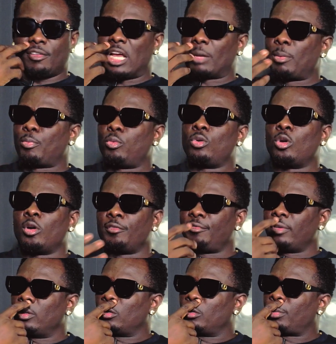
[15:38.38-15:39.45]
people love,
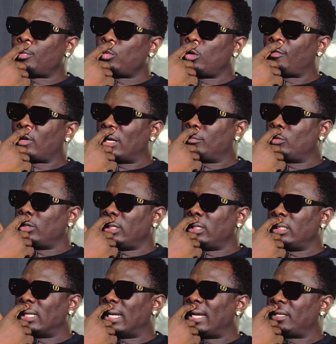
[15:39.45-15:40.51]
people love what I'm doing.
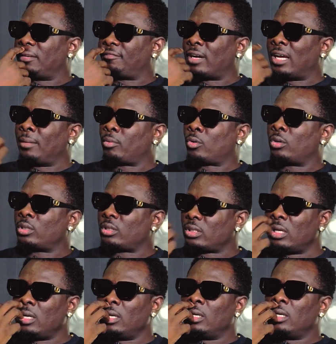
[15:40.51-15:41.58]
They like the vibe because
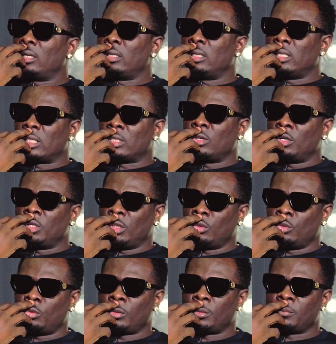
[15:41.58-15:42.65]
it is not
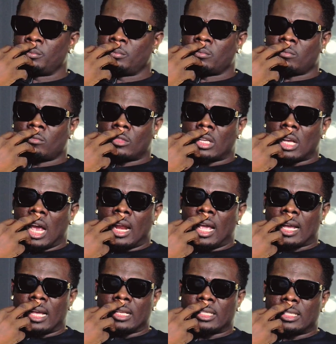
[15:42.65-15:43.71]
new, and I
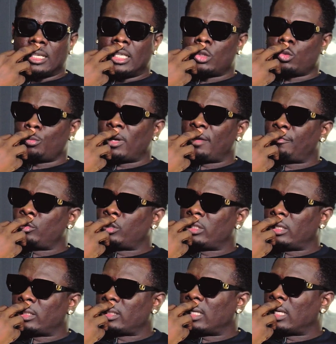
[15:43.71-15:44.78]
can say this with my full
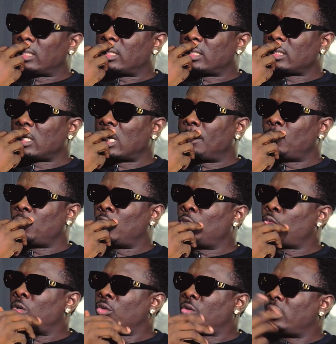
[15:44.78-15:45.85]
chest that I'm the only
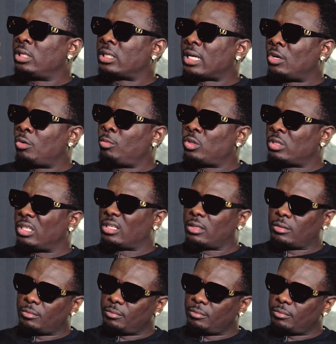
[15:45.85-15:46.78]
one doing this kind of music.